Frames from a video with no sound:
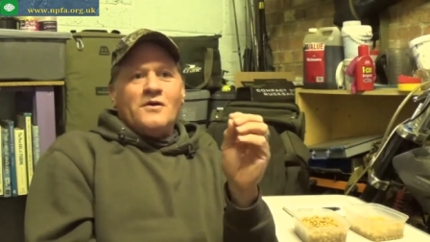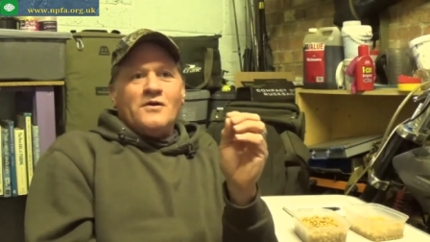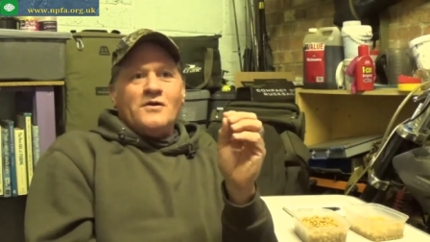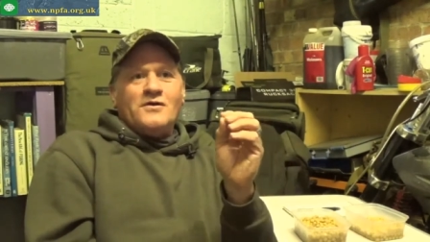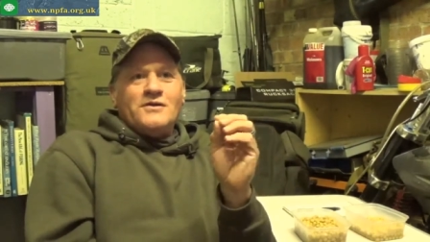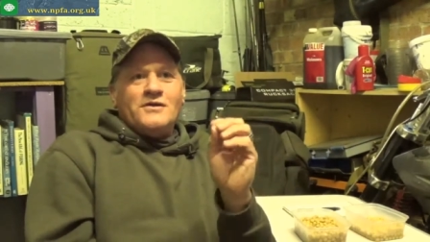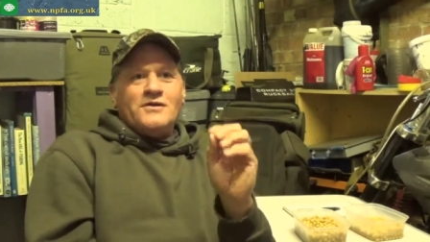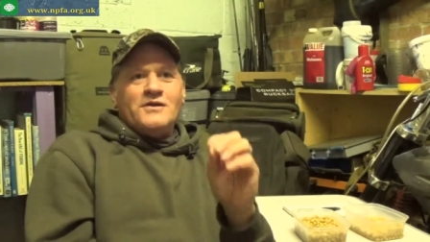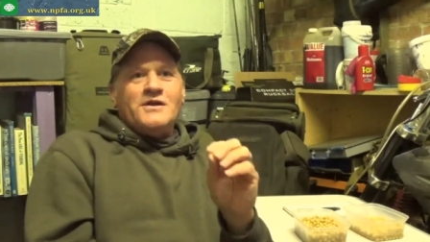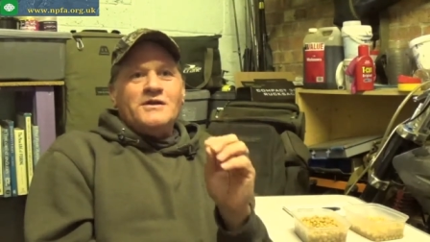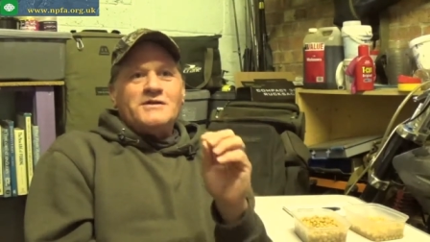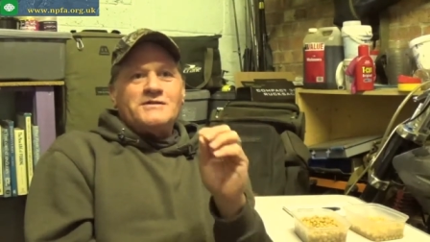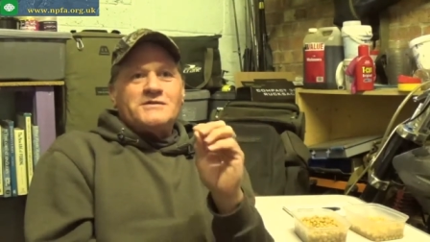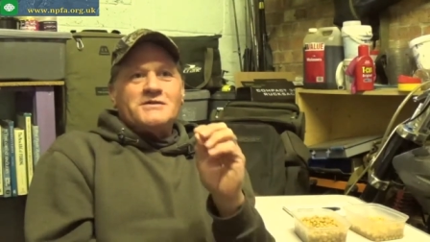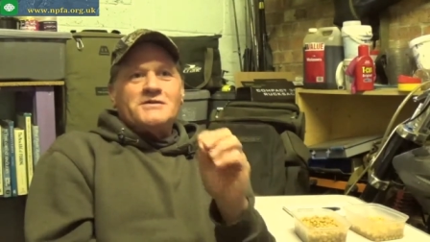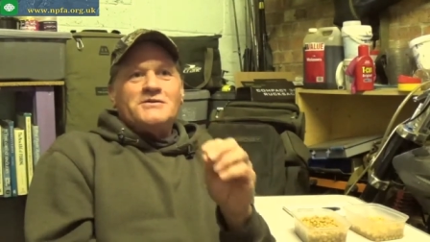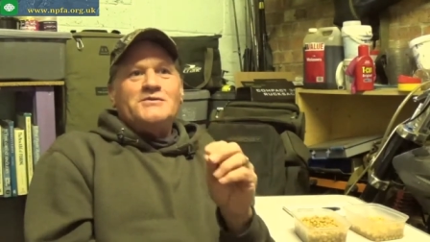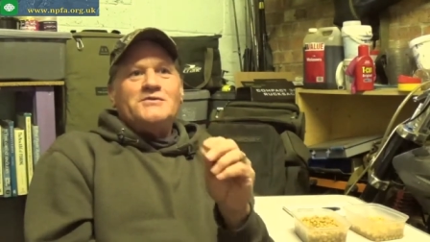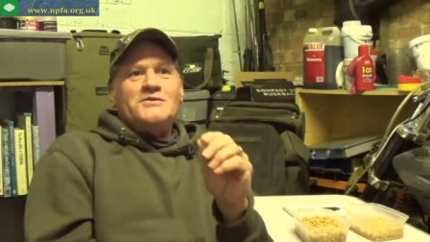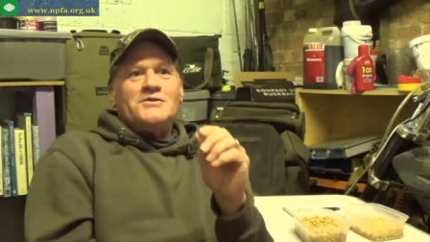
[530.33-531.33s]
You need
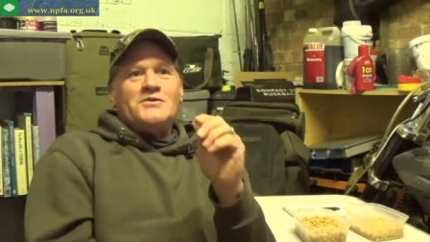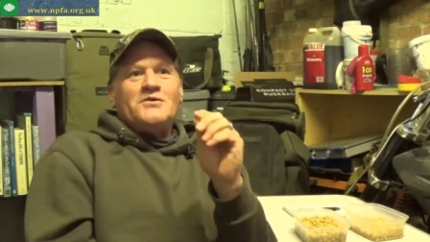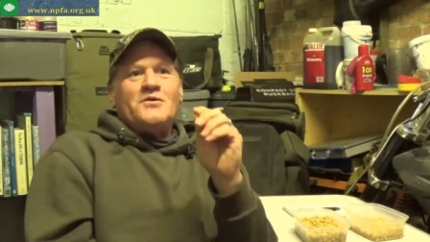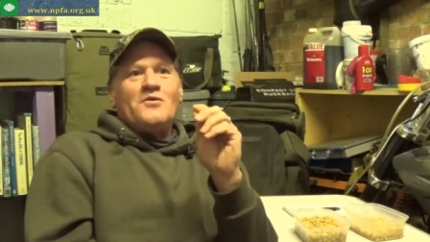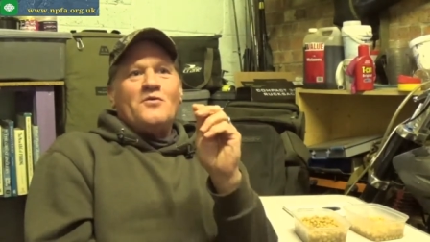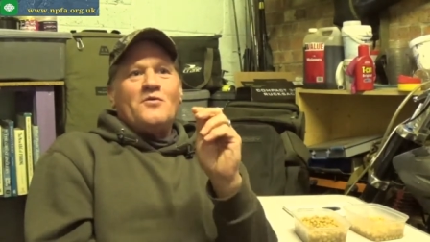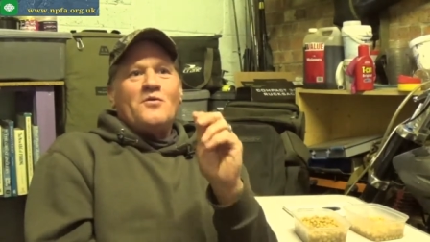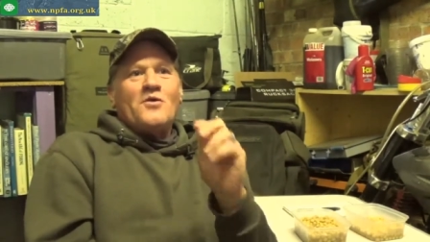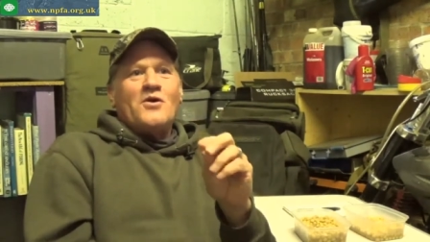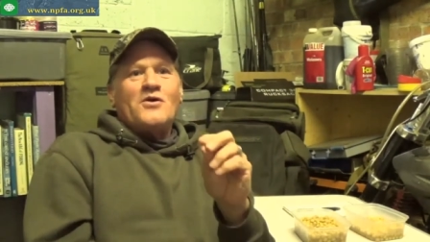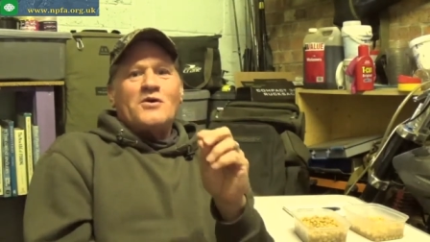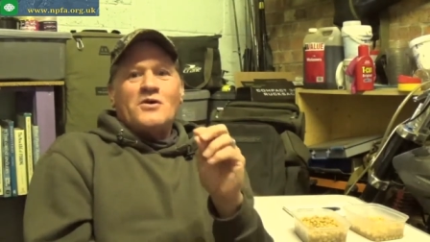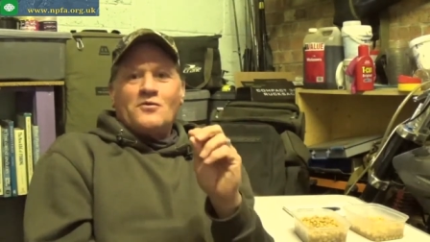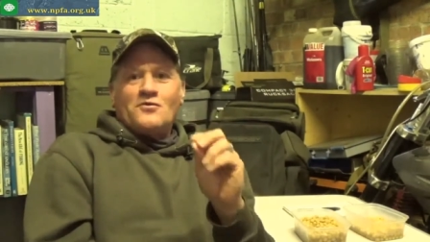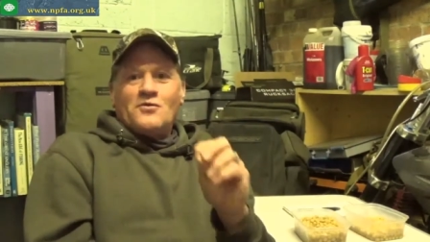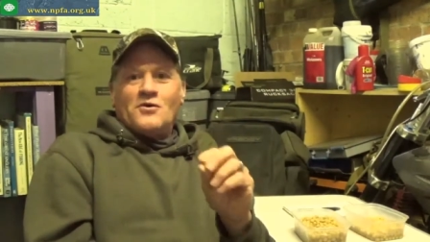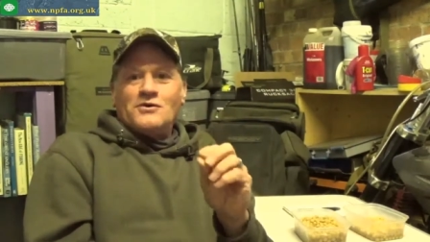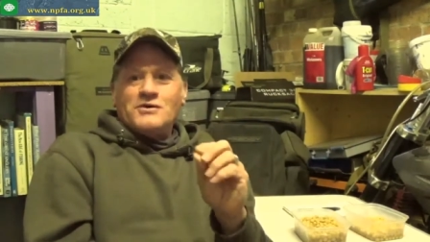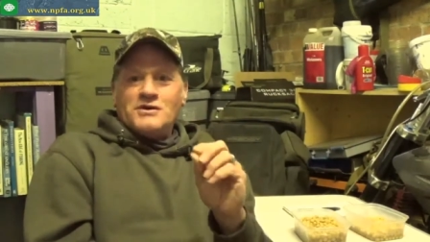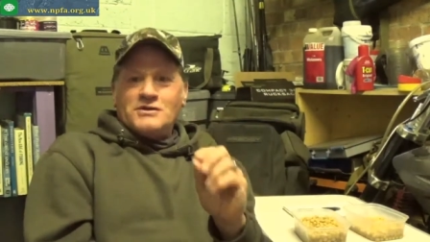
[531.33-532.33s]
to work at
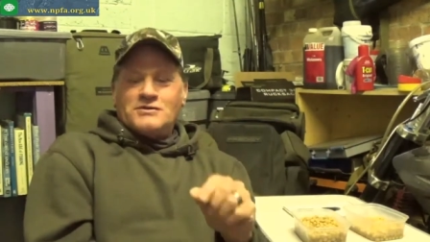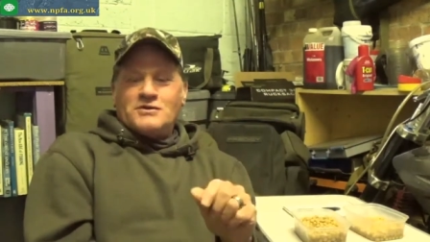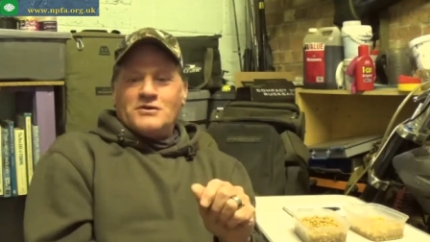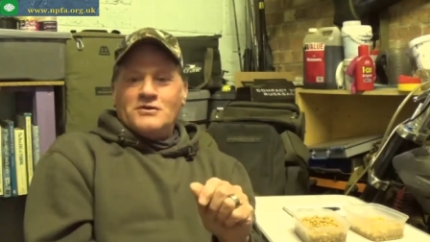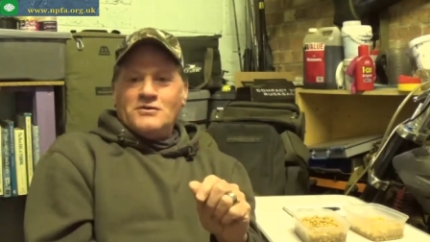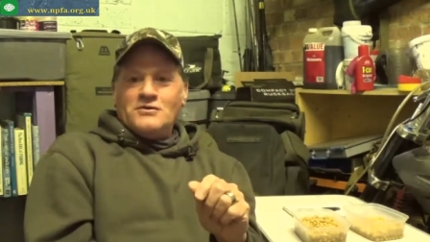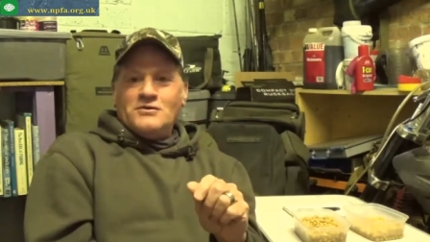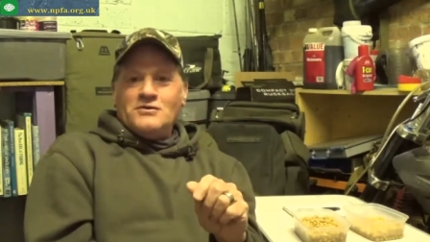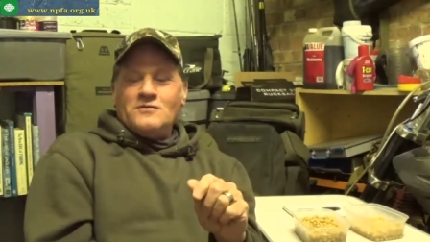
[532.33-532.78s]
what you do,